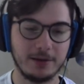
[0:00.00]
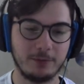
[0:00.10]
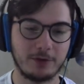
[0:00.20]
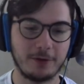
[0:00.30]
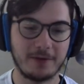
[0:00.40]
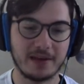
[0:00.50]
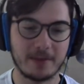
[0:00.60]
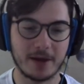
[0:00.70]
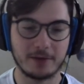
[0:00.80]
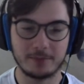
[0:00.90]
What do you think
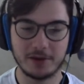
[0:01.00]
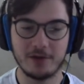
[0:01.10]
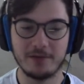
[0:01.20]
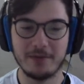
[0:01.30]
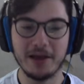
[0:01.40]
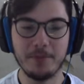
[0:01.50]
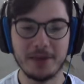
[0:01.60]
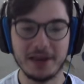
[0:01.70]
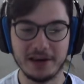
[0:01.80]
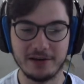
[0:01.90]
about? Because in my
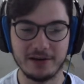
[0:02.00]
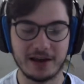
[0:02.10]
opinion,